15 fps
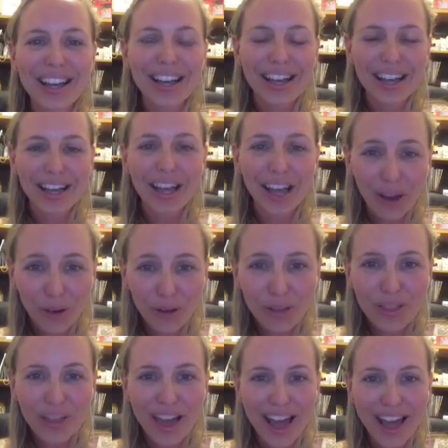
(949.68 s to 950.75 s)

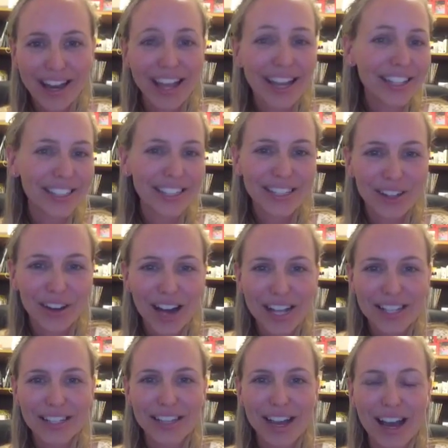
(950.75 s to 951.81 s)
health and
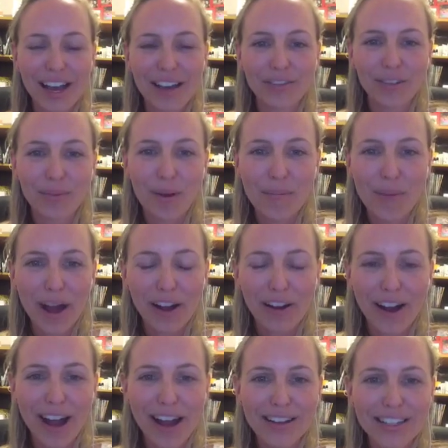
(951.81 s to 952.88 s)
exercise from my
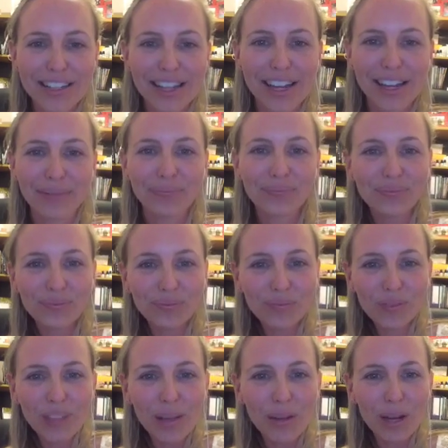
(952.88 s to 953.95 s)
background,
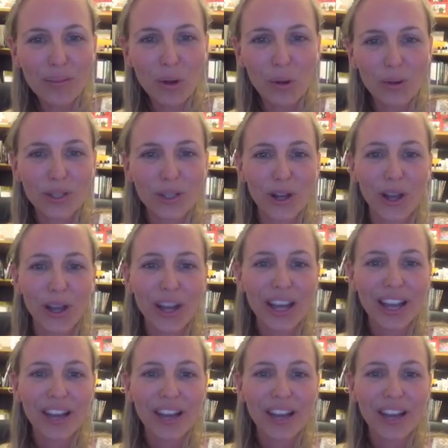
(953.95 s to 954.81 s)
but I'm also